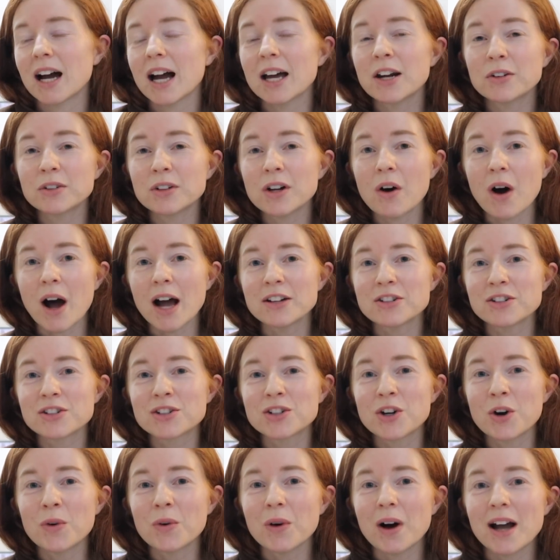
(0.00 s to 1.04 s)
I don't know. I just
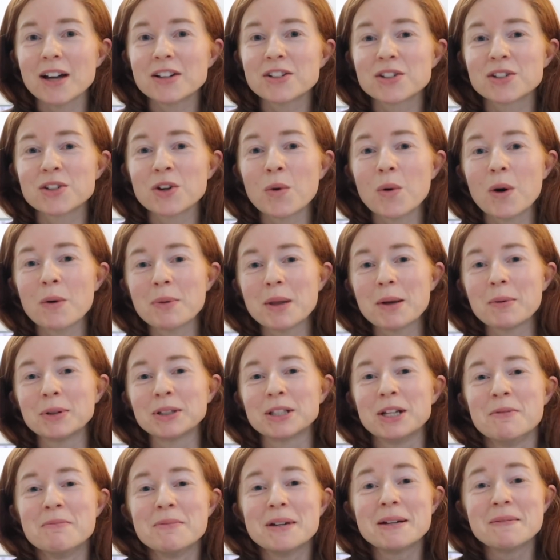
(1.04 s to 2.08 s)
don't want people
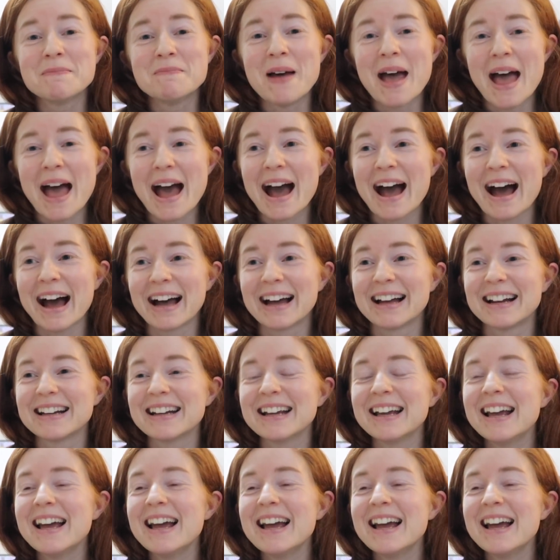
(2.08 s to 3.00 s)
to be mad.